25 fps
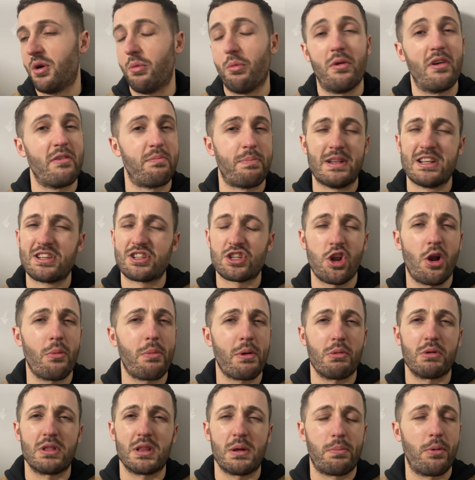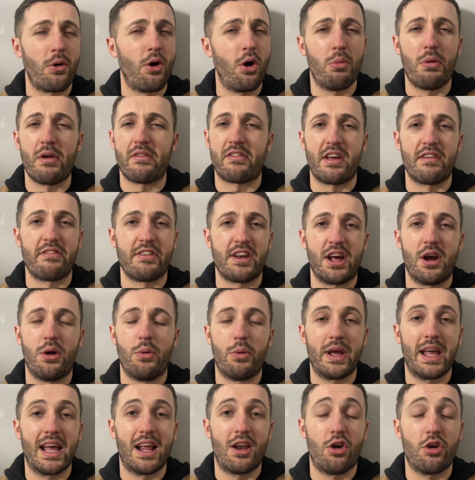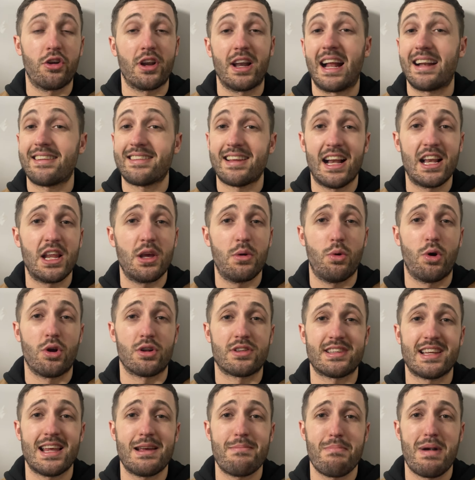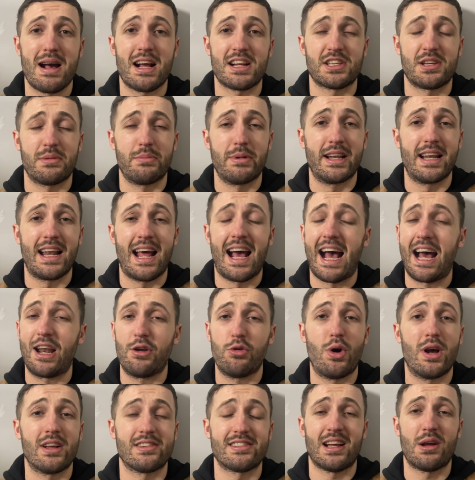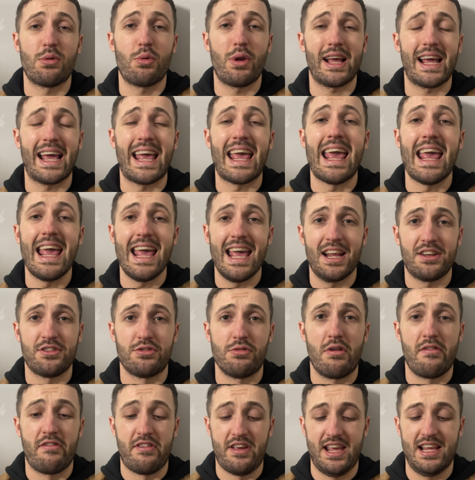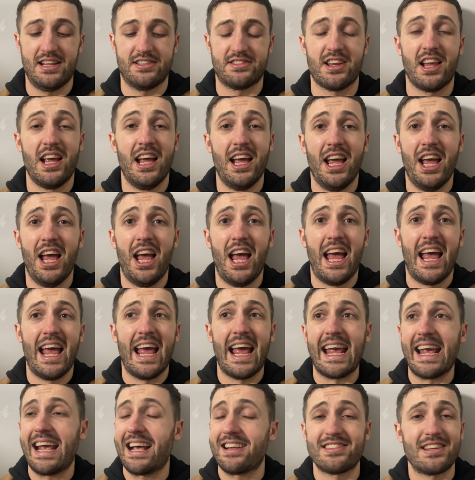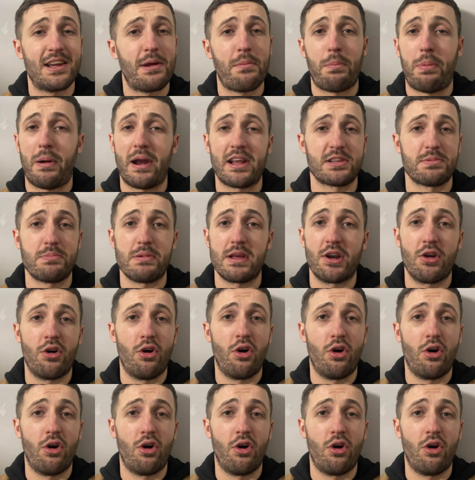we've been sloppy with the ball. We've given it away a lot. I'll tell you what, St. Maximin, I know I sound like a hater of his, he hasn't impressed me at